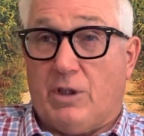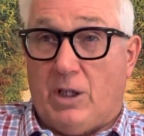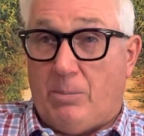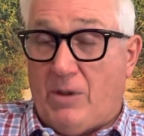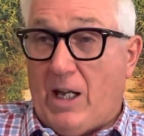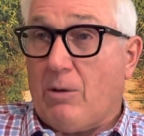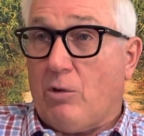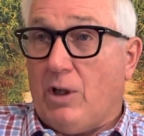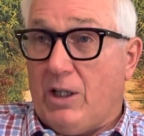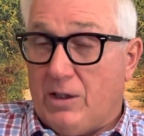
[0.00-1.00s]
up that
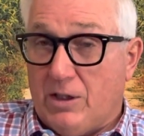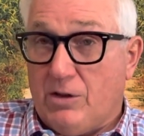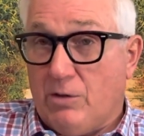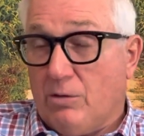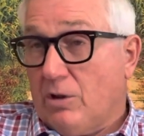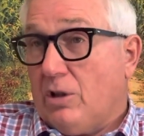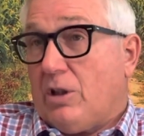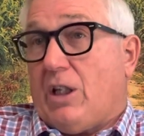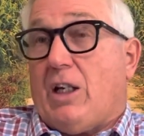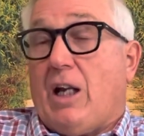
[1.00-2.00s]
way and then you
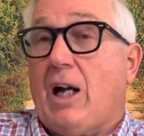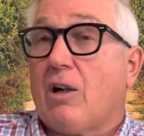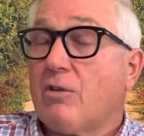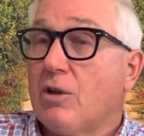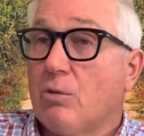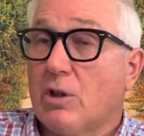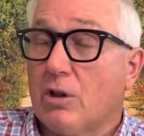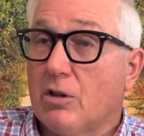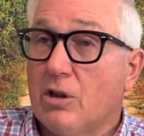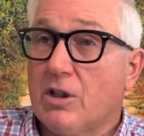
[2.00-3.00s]
look at however you want
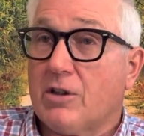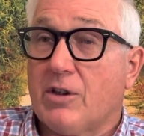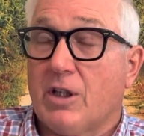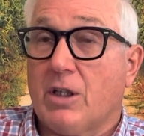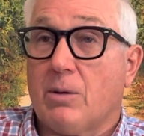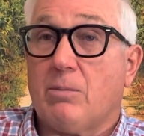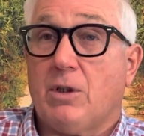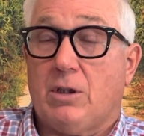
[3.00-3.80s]
to look at them,